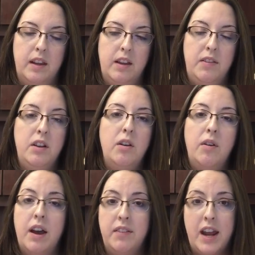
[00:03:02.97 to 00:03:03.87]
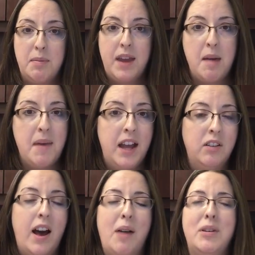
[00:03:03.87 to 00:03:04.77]
if you don't have an APA
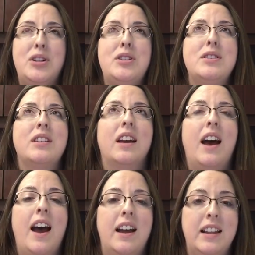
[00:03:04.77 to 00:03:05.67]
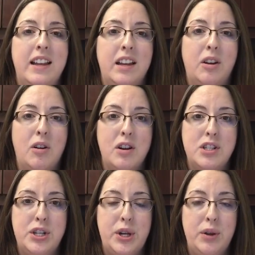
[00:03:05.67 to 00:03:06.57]
manual, I would highly
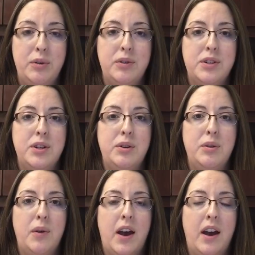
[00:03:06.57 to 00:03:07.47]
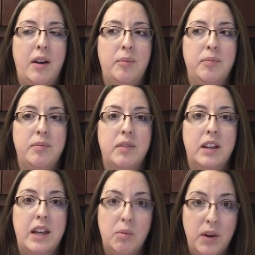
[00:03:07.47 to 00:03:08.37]
encourage you to
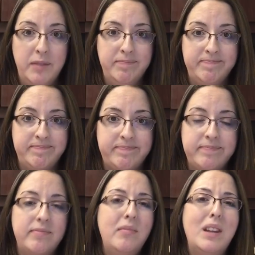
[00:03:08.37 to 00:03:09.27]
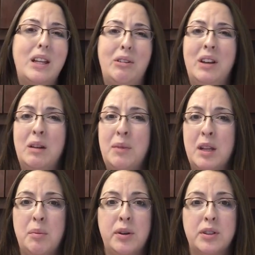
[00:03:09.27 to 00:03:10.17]
get one. You can get them
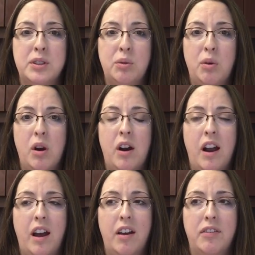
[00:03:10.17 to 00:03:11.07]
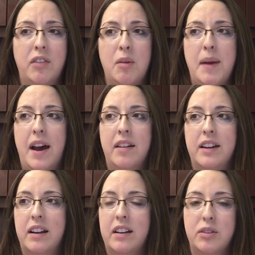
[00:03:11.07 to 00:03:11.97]
in the bookstore for about,
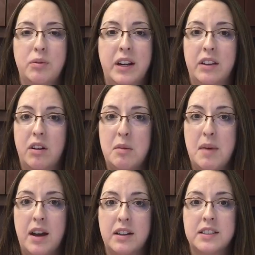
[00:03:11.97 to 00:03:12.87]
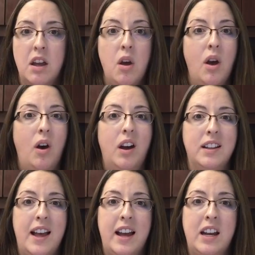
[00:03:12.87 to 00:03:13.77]
$20-30
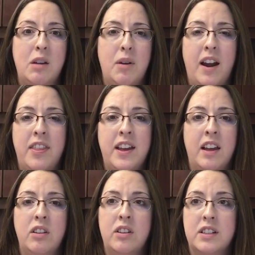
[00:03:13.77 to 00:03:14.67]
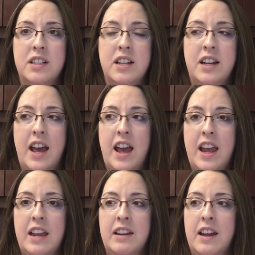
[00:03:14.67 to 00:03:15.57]
online anywhere. I think I looked
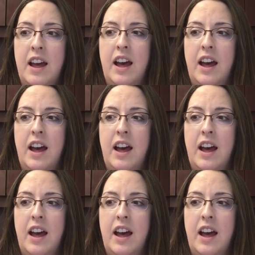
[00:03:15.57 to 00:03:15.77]
today.